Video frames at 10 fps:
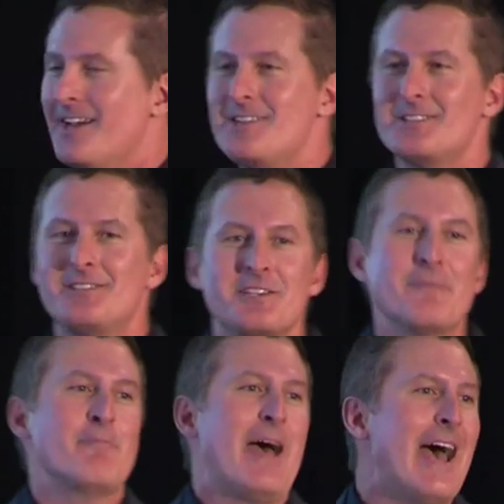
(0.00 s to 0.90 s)
just
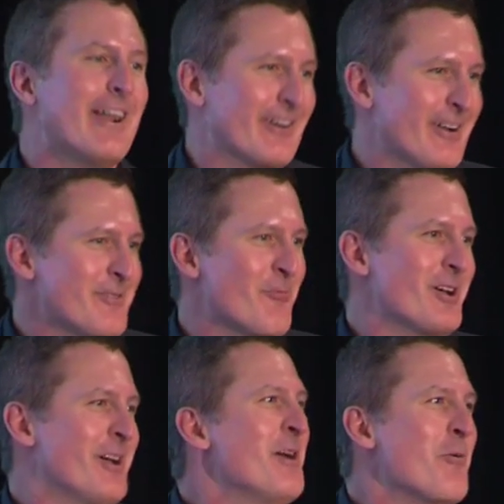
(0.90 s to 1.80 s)
doesn't matter. I
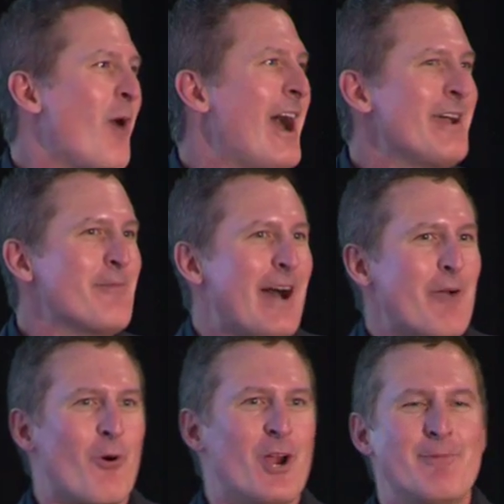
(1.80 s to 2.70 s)
mean, why am I
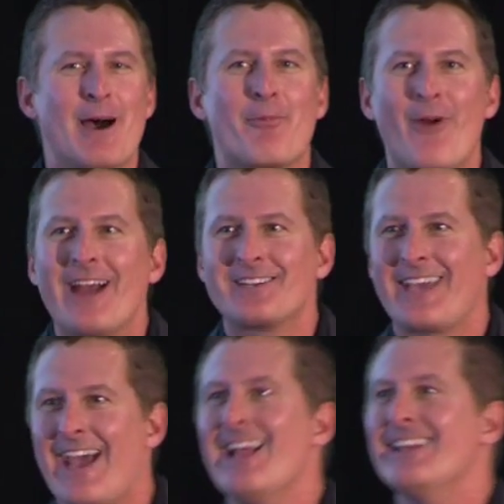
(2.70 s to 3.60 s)
worried about
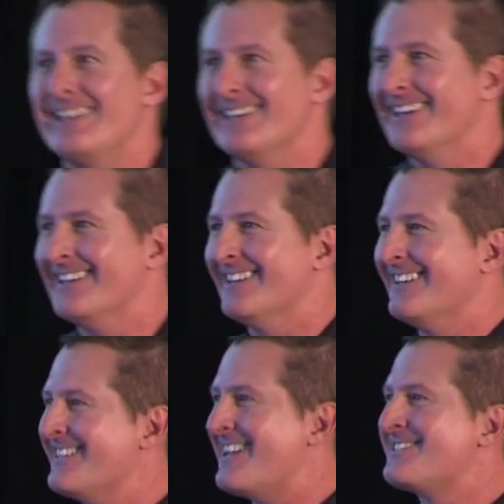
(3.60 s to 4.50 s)
practicality?
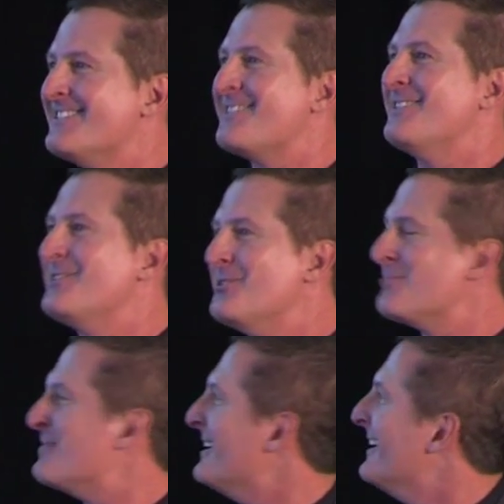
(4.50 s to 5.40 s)
It has nothing to do
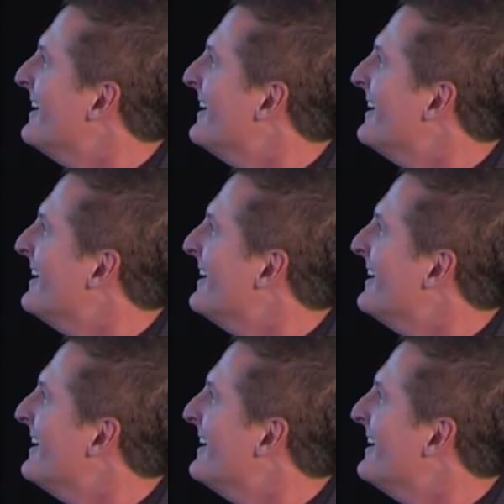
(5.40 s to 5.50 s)
with me.